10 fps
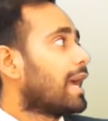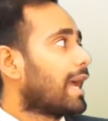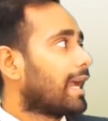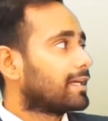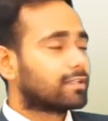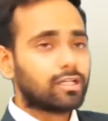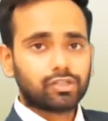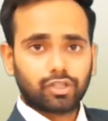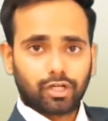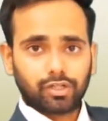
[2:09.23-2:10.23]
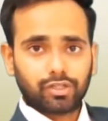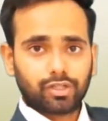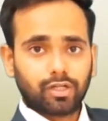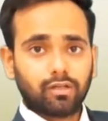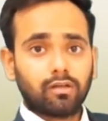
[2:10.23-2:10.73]
At the
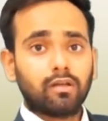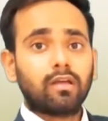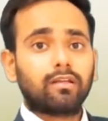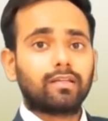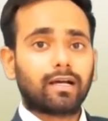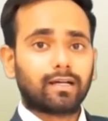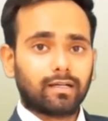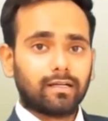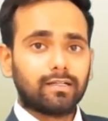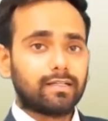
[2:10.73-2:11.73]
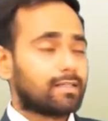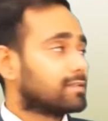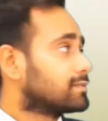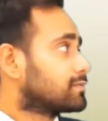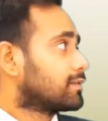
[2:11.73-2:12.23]
junction the current
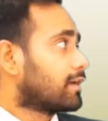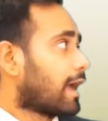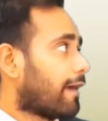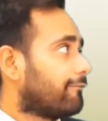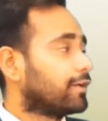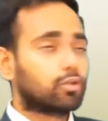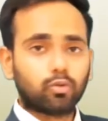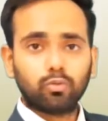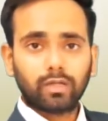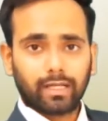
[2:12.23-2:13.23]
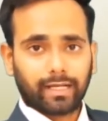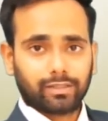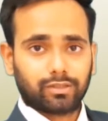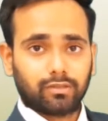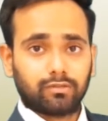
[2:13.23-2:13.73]
is having two
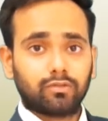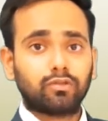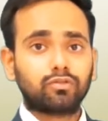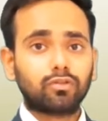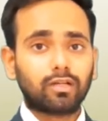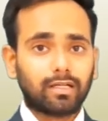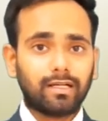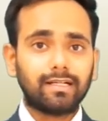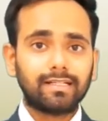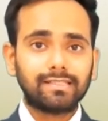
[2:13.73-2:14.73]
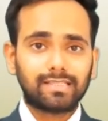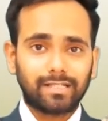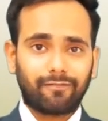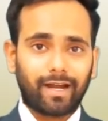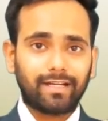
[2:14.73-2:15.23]
directions, so current is
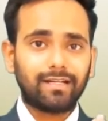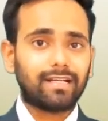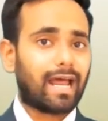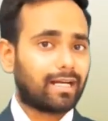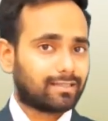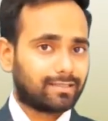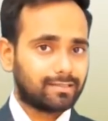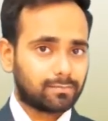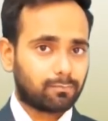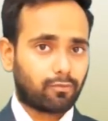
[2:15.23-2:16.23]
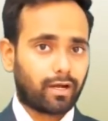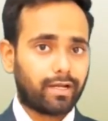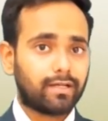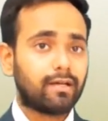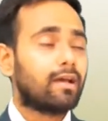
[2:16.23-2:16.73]
divided at this
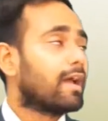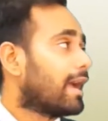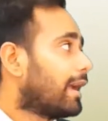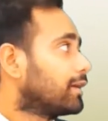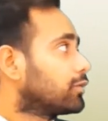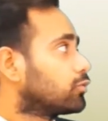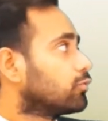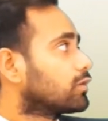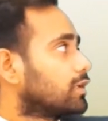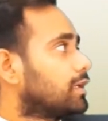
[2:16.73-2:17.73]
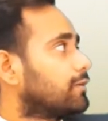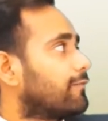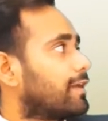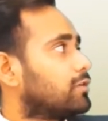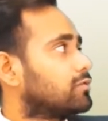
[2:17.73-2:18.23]
point and two current
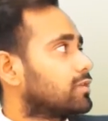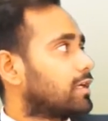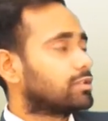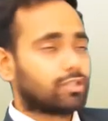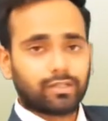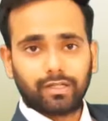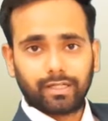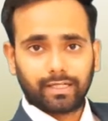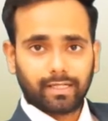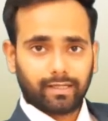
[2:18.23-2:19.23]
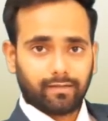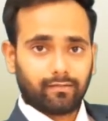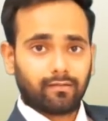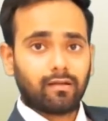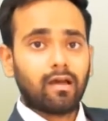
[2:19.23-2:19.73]
values are generating here.